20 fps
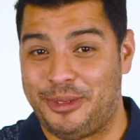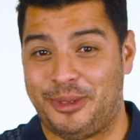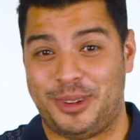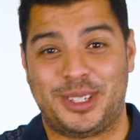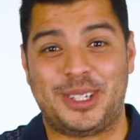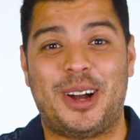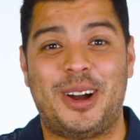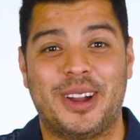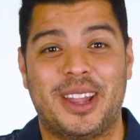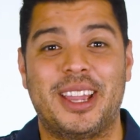what
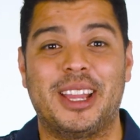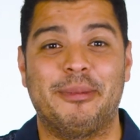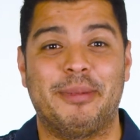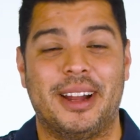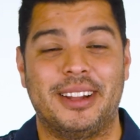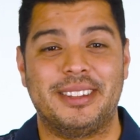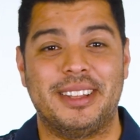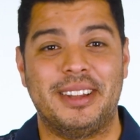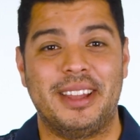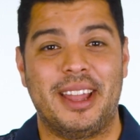we're talking
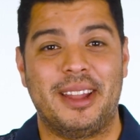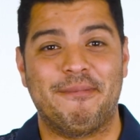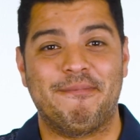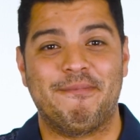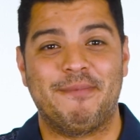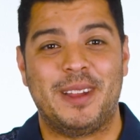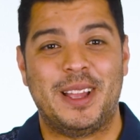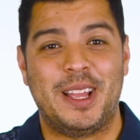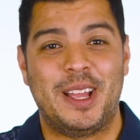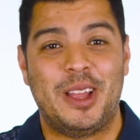about today.
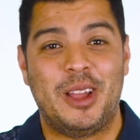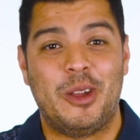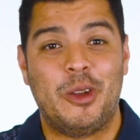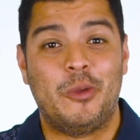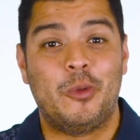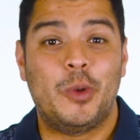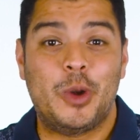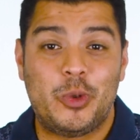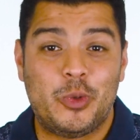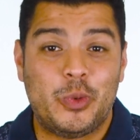
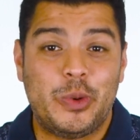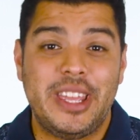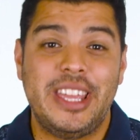When